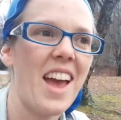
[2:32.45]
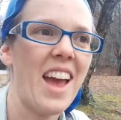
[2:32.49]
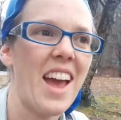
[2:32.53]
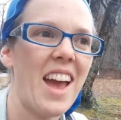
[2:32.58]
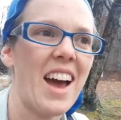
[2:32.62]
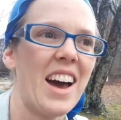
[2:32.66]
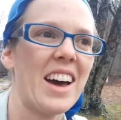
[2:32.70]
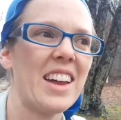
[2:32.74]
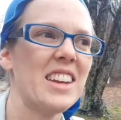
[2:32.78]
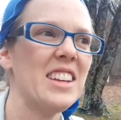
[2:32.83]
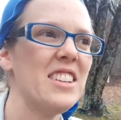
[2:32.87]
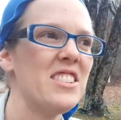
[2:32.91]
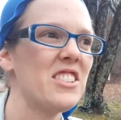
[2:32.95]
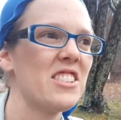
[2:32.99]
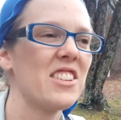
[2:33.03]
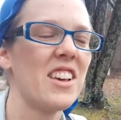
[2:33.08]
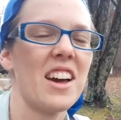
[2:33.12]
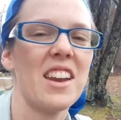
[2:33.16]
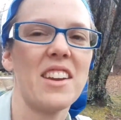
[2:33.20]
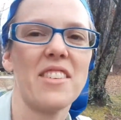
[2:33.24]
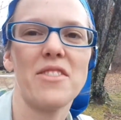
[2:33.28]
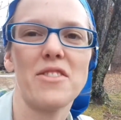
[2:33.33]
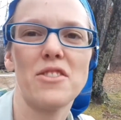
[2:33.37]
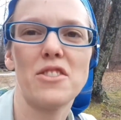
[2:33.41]
and he just
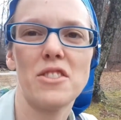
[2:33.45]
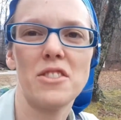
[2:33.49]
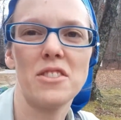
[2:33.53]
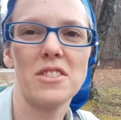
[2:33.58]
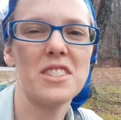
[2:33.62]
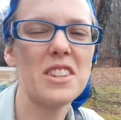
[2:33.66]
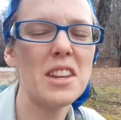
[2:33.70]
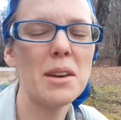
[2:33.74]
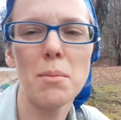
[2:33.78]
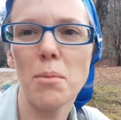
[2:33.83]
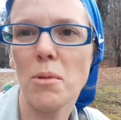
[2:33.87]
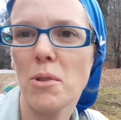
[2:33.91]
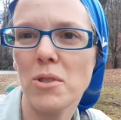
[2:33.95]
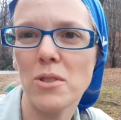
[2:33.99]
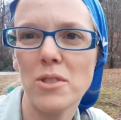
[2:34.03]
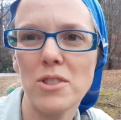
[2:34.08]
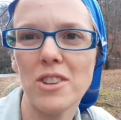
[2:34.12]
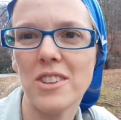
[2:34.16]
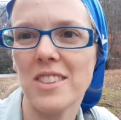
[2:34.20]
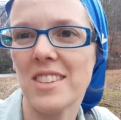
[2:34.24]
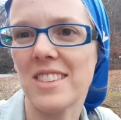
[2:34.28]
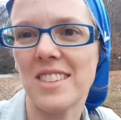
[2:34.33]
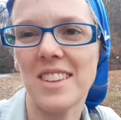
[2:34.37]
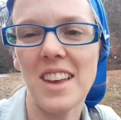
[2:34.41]
Tim
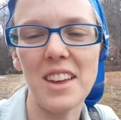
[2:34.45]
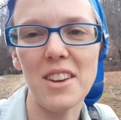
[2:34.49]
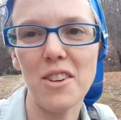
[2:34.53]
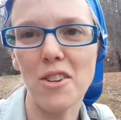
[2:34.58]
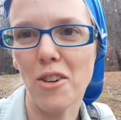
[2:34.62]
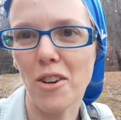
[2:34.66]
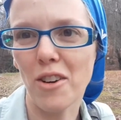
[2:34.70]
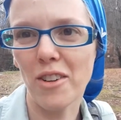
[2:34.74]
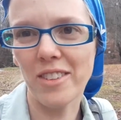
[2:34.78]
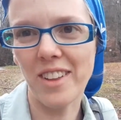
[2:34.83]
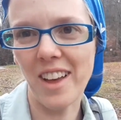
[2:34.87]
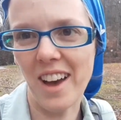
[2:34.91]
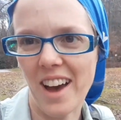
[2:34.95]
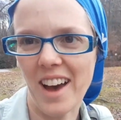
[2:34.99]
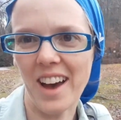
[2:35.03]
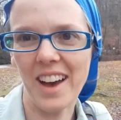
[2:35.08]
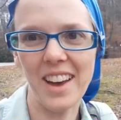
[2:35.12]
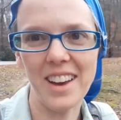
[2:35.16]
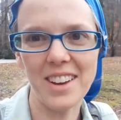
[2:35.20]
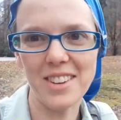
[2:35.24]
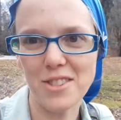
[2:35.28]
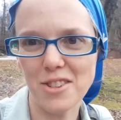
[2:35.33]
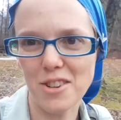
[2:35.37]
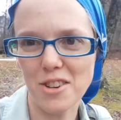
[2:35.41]
took this 80-year-old
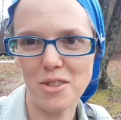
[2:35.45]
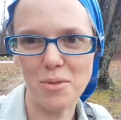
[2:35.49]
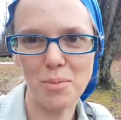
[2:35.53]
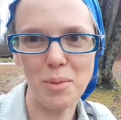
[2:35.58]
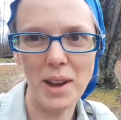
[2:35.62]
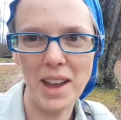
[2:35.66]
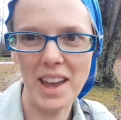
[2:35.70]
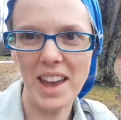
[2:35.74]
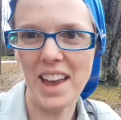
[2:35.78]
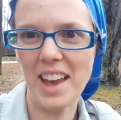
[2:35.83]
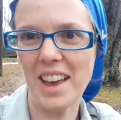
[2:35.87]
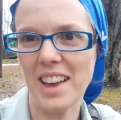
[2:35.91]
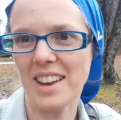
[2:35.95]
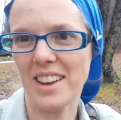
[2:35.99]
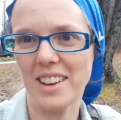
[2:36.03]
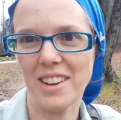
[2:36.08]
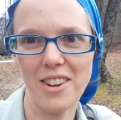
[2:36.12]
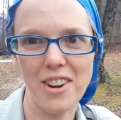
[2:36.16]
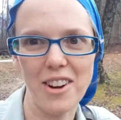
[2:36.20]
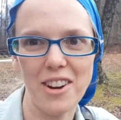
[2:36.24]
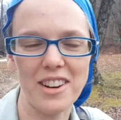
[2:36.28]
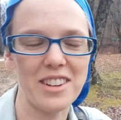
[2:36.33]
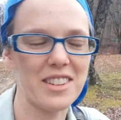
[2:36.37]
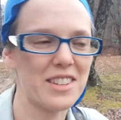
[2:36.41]
guy under his wing,
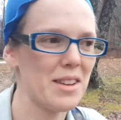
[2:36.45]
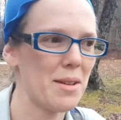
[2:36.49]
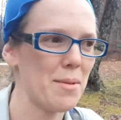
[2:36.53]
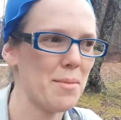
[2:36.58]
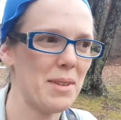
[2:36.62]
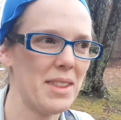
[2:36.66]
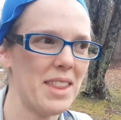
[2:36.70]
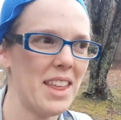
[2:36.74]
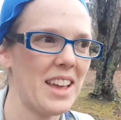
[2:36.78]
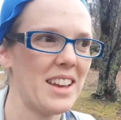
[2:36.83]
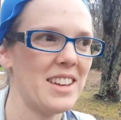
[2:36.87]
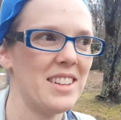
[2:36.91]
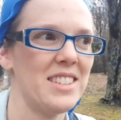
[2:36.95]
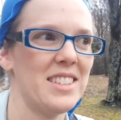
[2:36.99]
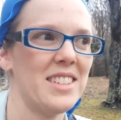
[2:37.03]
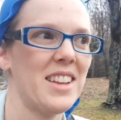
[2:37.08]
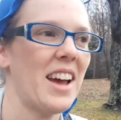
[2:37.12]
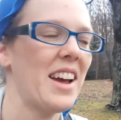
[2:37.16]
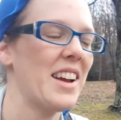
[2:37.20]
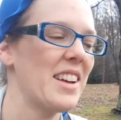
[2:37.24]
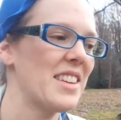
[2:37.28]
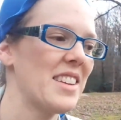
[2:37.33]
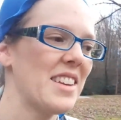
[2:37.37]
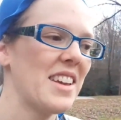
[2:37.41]
encouraged him, and they just
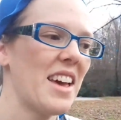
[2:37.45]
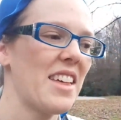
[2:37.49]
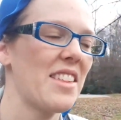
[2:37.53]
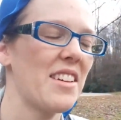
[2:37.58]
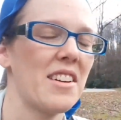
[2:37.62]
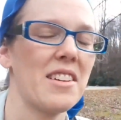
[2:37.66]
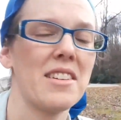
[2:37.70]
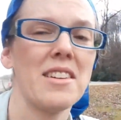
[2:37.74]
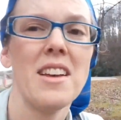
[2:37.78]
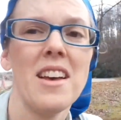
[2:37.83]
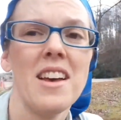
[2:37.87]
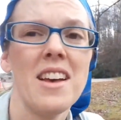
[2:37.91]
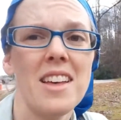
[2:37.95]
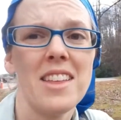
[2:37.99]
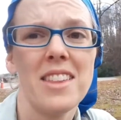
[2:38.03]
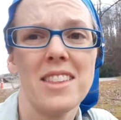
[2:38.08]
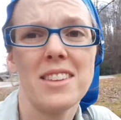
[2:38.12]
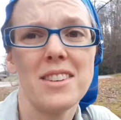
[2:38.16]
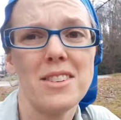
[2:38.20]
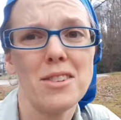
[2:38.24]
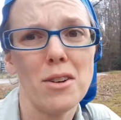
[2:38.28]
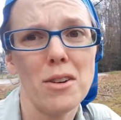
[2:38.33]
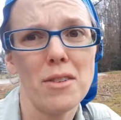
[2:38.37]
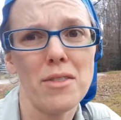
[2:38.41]
hiked together, and
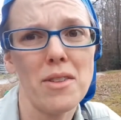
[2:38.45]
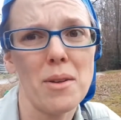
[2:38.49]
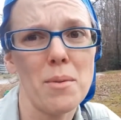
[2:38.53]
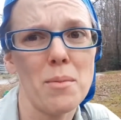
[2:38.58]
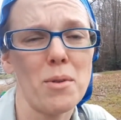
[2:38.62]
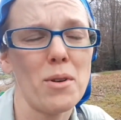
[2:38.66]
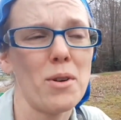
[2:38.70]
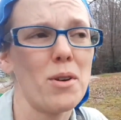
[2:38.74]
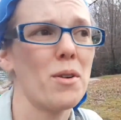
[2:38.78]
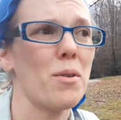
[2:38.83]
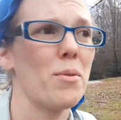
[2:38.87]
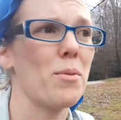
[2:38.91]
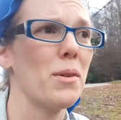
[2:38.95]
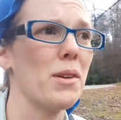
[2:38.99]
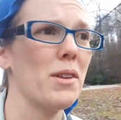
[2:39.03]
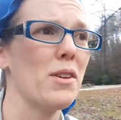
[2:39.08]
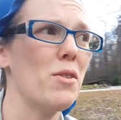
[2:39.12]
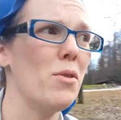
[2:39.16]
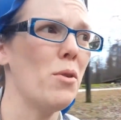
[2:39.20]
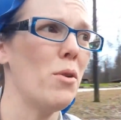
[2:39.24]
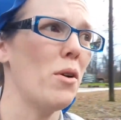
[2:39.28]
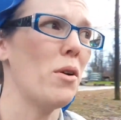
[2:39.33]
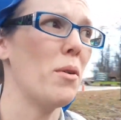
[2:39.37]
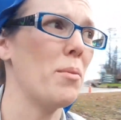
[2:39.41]
the two of them were really
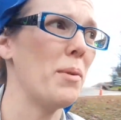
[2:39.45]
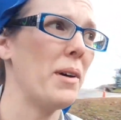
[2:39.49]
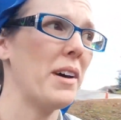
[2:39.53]
cool.